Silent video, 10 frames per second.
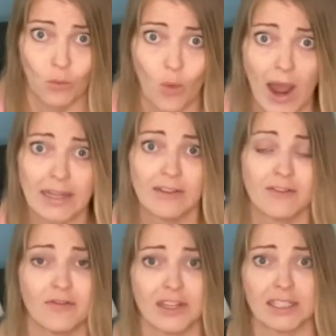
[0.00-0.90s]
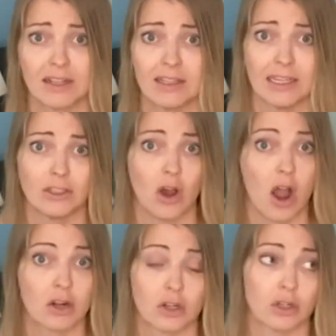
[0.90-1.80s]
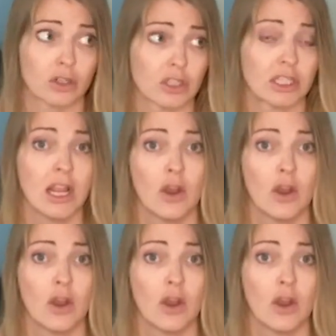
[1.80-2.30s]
what physically doctors